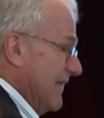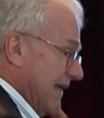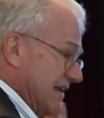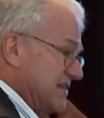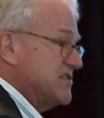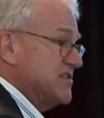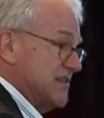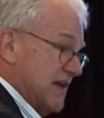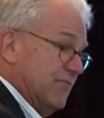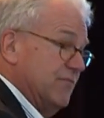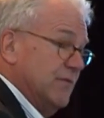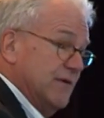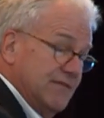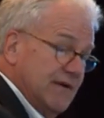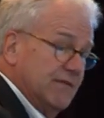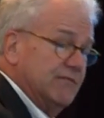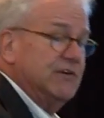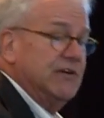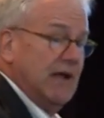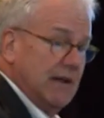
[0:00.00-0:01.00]
that's stuff we've
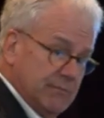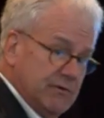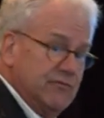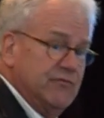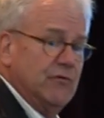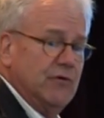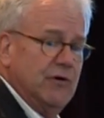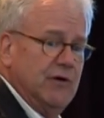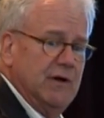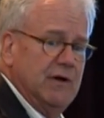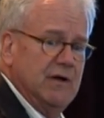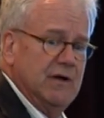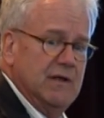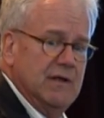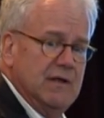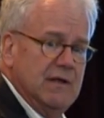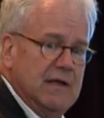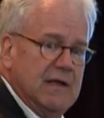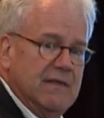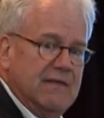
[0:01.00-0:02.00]
never done before.
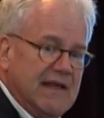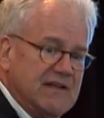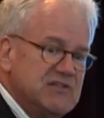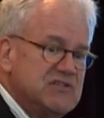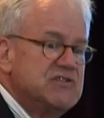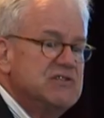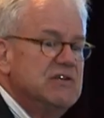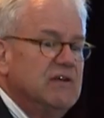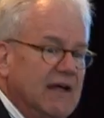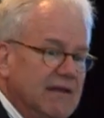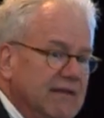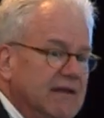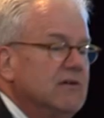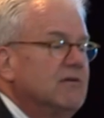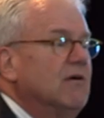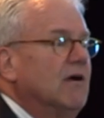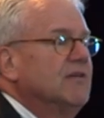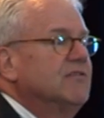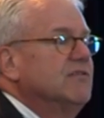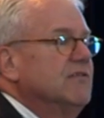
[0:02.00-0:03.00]
That's still, I think,
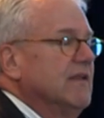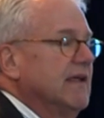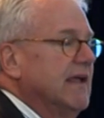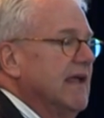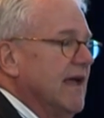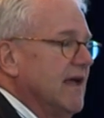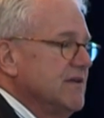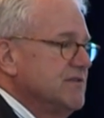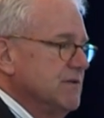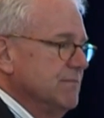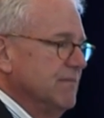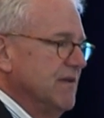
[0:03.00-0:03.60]
crossing the chasm.